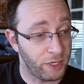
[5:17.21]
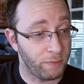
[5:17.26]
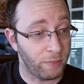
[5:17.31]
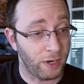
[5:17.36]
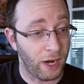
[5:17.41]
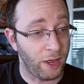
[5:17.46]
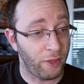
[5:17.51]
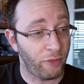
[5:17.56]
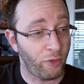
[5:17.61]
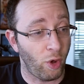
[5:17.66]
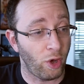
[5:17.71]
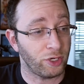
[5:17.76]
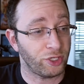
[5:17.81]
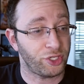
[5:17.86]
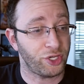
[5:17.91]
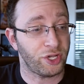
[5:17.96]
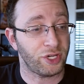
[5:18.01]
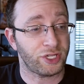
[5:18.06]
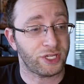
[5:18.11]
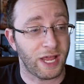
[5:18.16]
but I thought
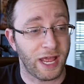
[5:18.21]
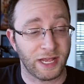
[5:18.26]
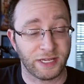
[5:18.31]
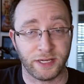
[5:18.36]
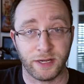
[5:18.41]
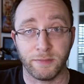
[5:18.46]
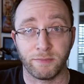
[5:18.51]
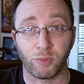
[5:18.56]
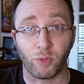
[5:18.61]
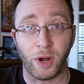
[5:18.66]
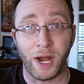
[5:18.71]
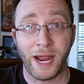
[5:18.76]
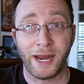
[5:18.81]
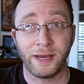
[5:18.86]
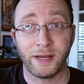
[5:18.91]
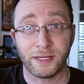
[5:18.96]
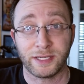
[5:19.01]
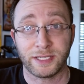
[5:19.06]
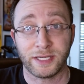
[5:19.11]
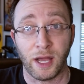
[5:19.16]
just as a
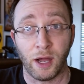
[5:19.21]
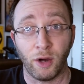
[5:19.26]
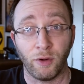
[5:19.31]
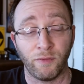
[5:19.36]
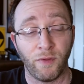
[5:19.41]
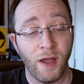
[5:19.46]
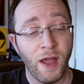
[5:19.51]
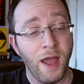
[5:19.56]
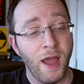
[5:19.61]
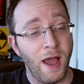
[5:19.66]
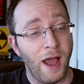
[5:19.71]
brand itself,